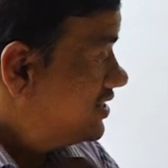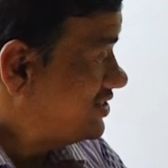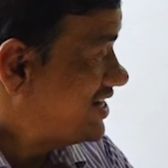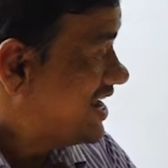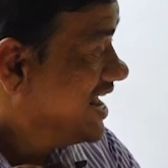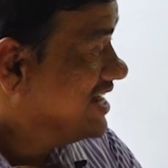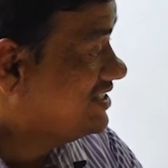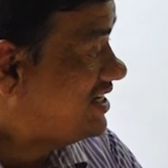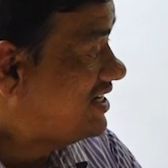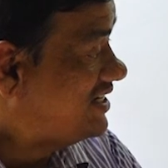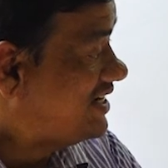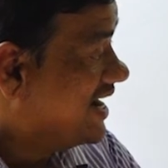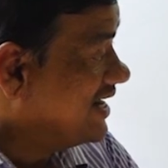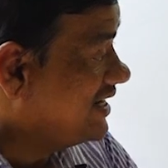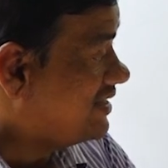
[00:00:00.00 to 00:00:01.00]

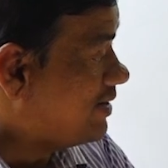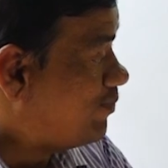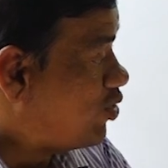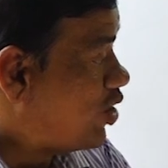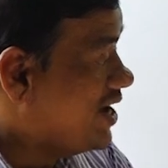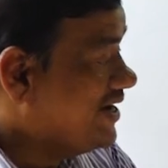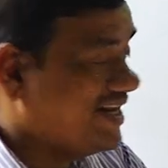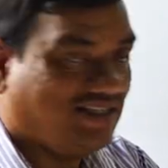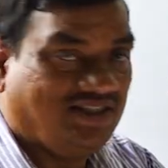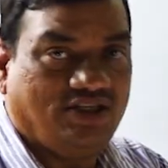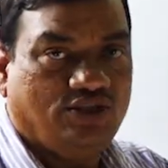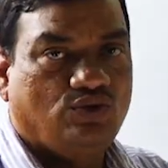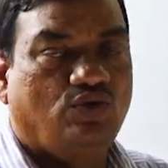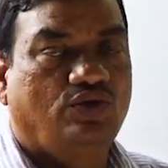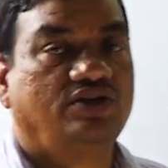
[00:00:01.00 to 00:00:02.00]
tangent at the point x
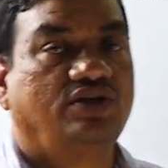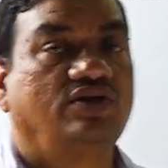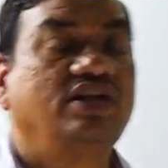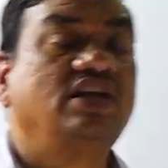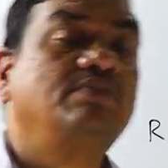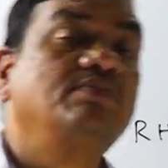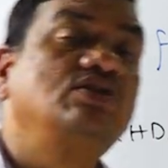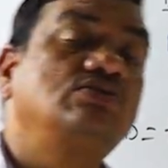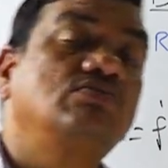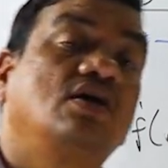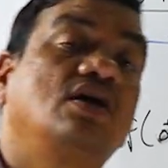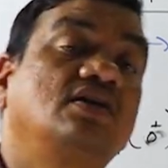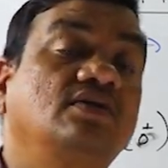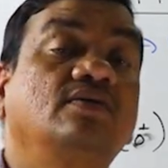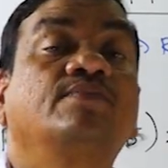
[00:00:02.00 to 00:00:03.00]
is equal to 0. That means
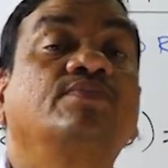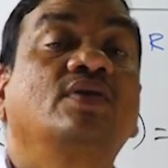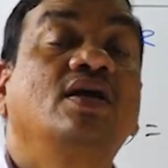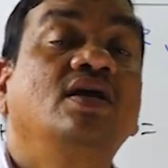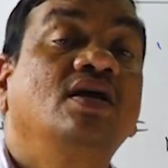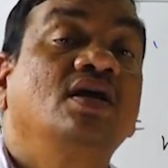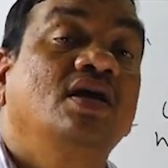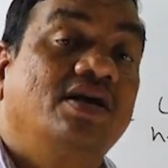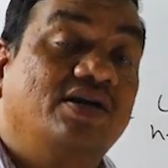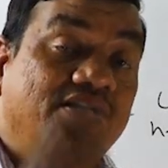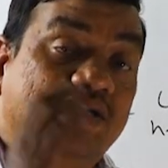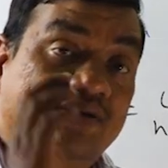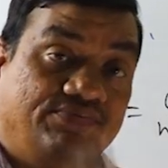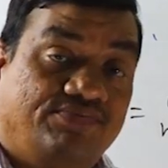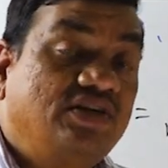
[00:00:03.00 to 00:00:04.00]
what?
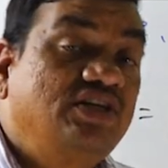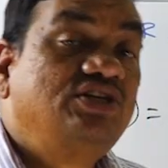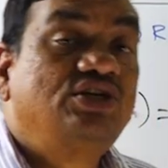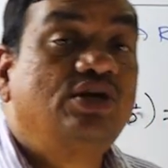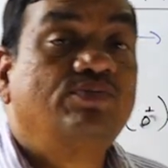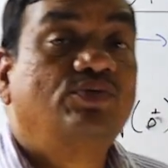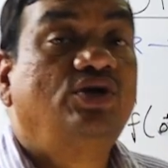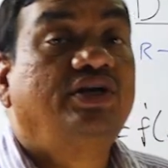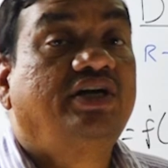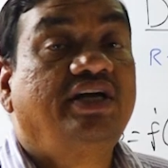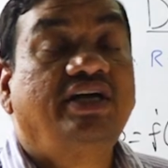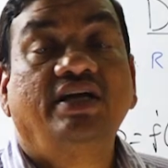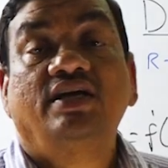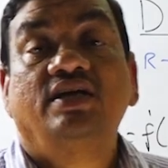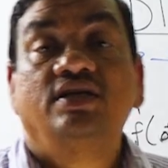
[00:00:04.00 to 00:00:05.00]

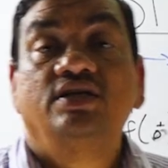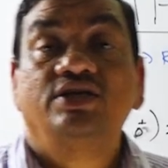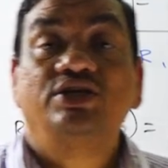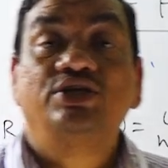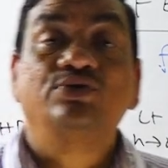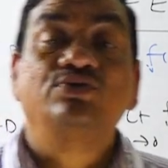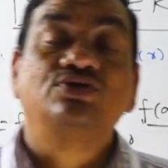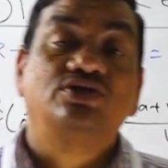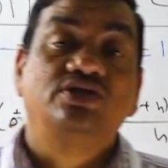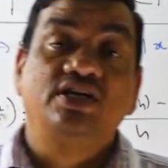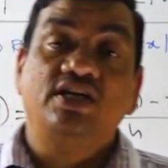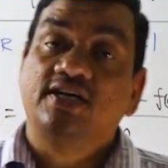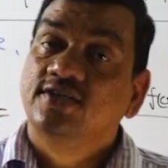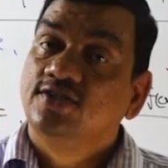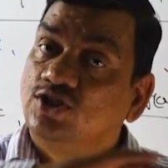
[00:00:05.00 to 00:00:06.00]
Differentiability gives
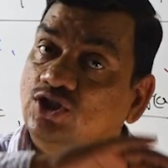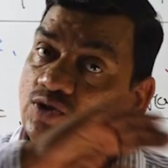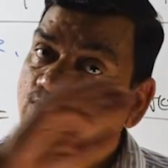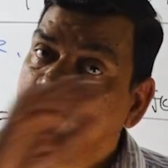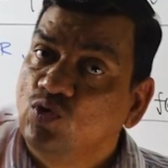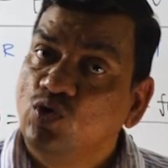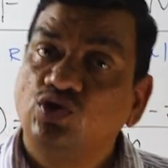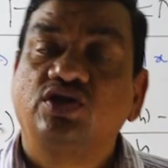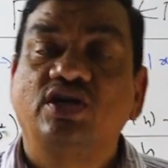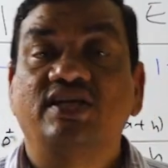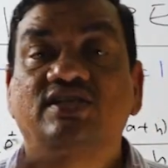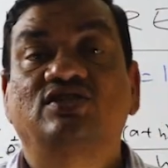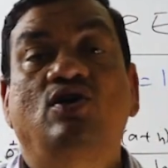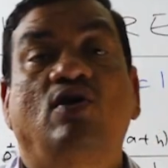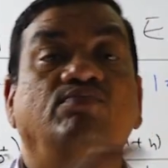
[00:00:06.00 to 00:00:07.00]
the
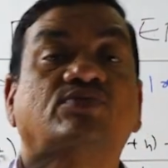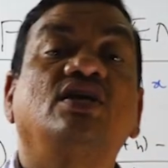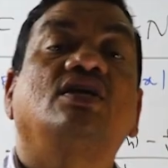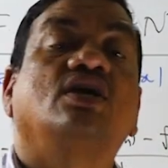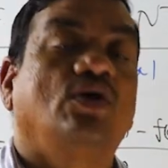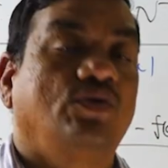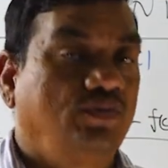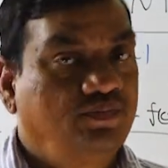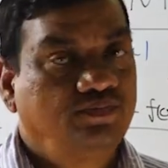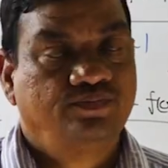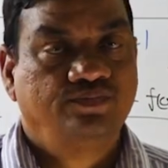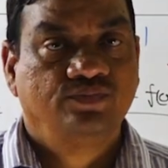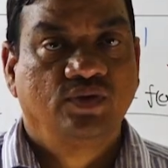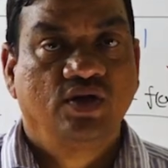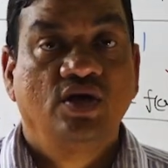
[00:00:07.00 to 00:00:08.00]
smoothness of the curve.
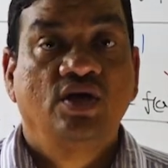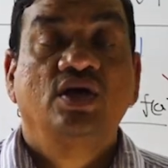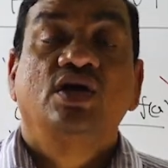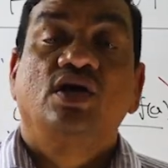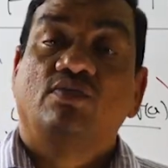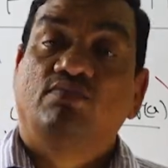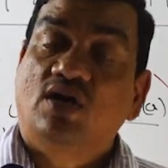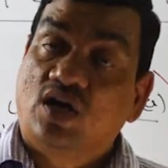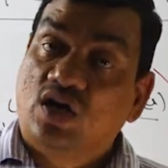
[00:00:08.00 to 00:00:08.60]
If the